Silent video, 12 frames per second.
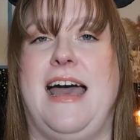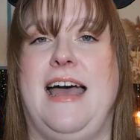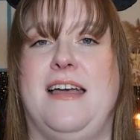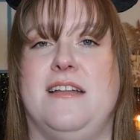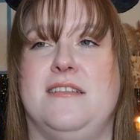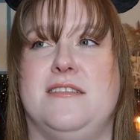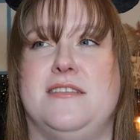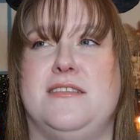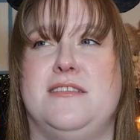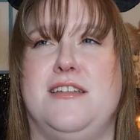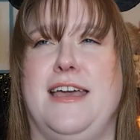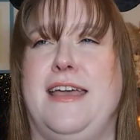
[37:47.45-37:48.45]
and
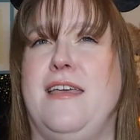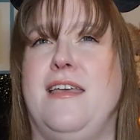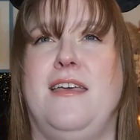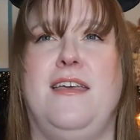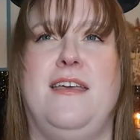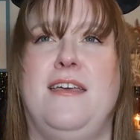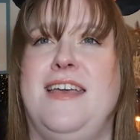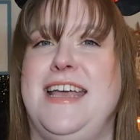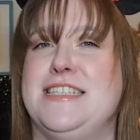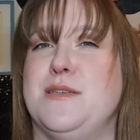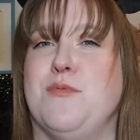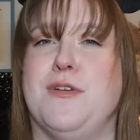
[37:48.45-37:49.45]
like
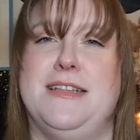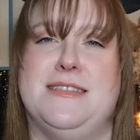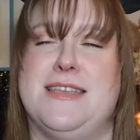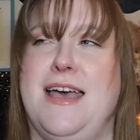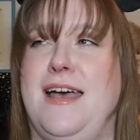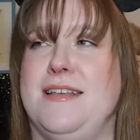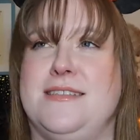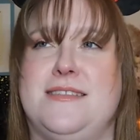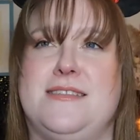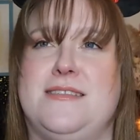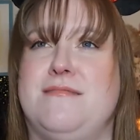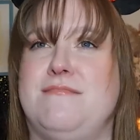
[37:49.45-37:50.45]
it's a
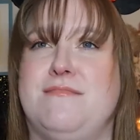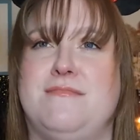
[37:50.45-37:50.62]
princess